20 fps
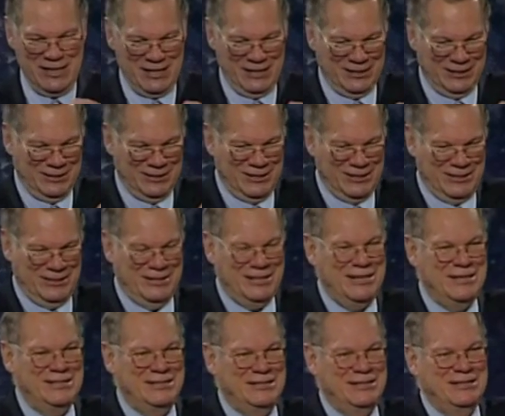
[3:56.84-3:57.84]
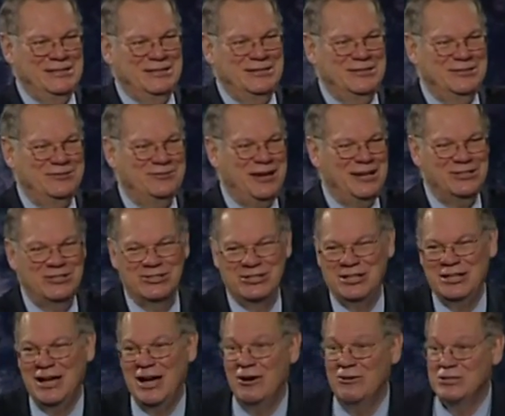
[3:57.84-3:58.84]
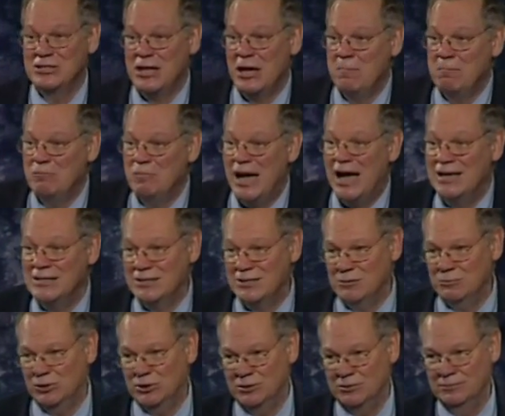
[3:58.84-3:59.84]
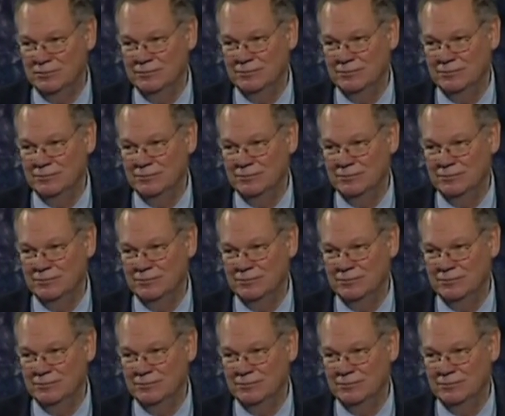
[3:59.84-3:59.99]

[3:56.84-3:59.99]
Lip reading: yet look at this, it's stretchy. How is that possible?